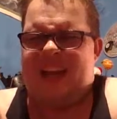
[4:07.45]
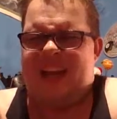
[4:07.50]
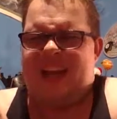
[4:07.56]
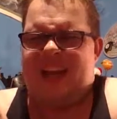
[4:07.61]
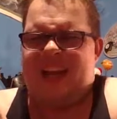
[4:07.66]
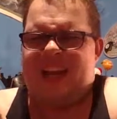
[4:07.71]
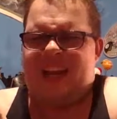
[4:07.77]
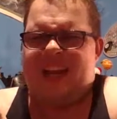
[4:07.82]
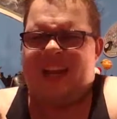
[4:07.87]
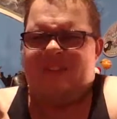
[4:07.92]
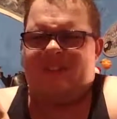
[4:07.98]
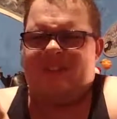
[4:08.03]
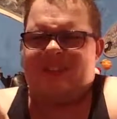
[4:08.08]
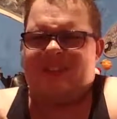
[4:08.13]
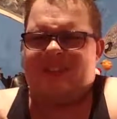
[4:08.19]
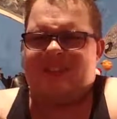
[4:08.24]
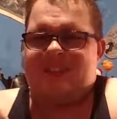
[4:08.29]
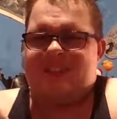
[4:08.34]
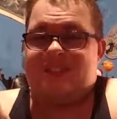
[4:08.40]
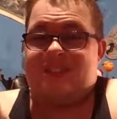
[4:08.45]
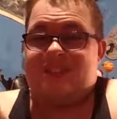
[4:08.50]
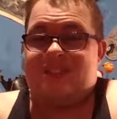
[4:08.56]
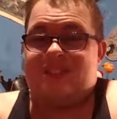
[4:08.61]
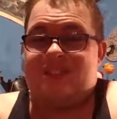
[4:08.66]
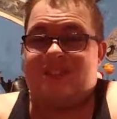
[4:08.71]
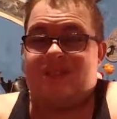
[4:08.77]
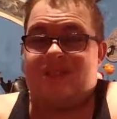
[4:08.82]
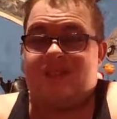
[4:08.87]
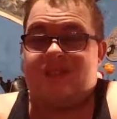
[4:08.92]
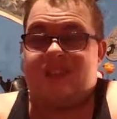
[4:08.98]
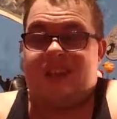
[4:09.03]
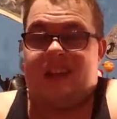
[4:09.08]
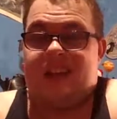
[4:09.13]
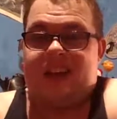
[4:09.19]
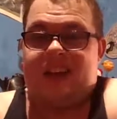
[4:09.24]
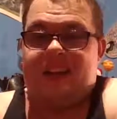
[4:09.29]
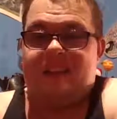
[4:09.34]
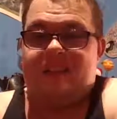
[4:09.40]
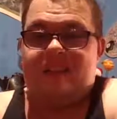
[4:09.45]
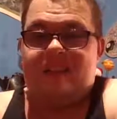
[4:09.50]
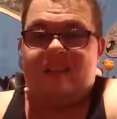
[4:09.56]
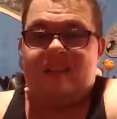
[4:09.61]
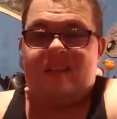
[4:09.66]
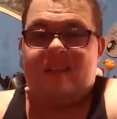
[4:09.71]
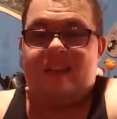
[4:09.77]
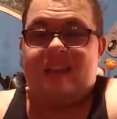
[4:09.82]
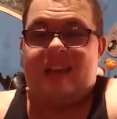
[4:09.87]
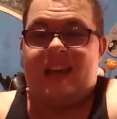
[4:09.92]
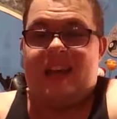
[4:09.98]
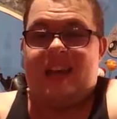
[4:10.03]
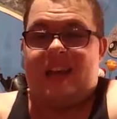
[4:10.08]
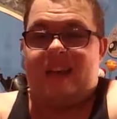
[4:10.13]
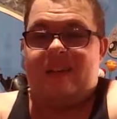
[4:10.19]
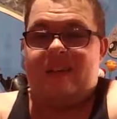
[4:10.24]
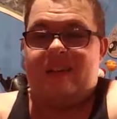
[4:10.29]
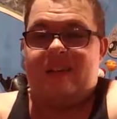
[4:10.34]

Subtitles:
and then he was Suicide, yeah,